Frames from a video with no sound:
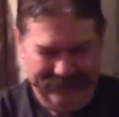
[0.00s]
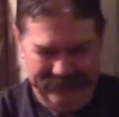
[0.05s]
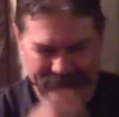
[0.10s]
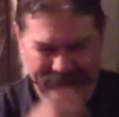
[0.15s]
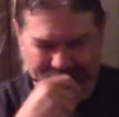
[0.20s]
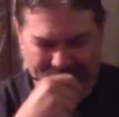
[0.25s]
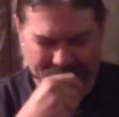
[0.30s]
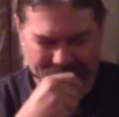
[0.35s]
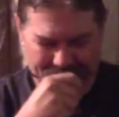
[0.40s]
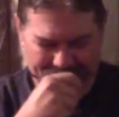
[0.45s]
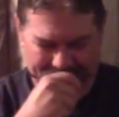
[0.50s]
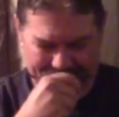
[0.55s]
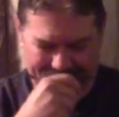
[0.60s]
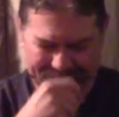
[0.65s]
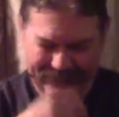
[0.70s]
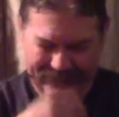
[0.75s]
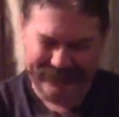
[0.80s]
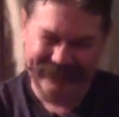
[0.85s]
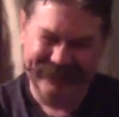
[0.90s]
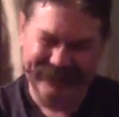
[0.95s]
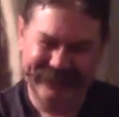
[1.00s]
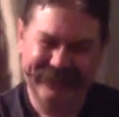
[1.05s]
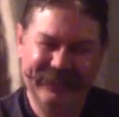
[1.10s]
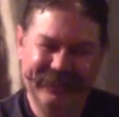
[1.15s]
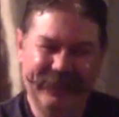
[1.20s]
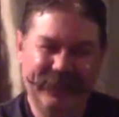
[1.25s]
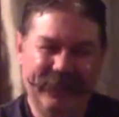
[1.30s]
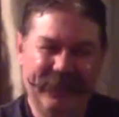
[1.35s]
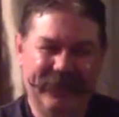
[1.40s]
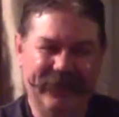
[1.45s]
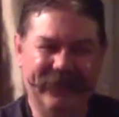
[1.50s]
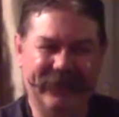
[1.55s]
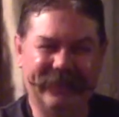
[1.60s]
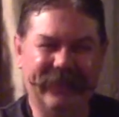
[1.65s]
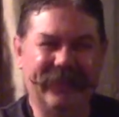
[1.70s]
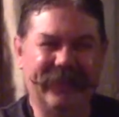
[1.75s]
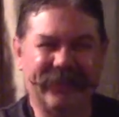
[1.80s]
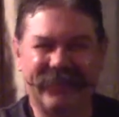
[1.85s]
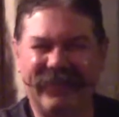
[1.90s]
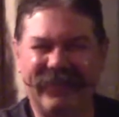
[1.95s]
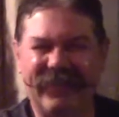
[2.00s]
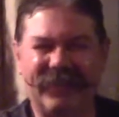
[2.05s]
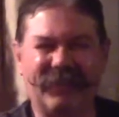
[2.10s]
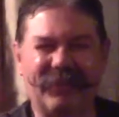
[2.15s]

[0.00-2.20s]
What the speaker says: And the other thing I